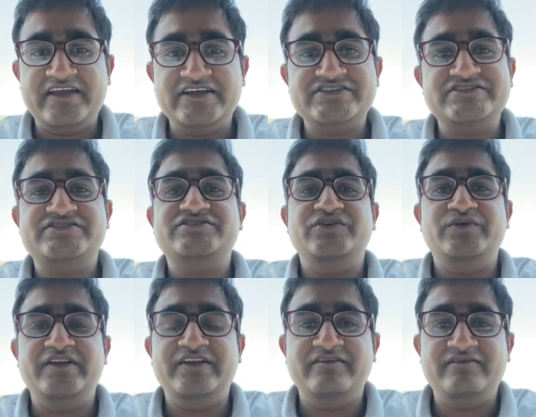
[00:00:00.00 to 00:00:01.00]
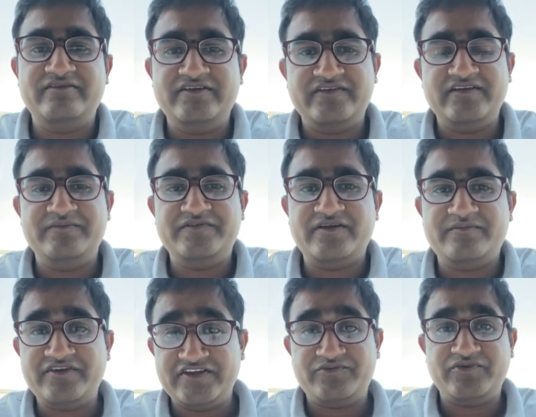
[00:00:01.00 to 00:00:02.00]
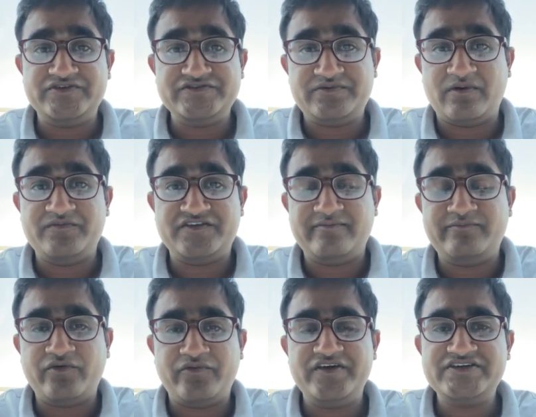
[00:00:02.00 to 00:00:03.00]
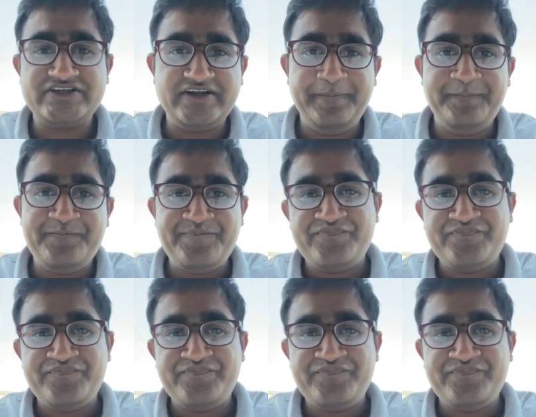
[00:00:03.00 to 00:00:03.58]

I guess you will receive some response from some professor.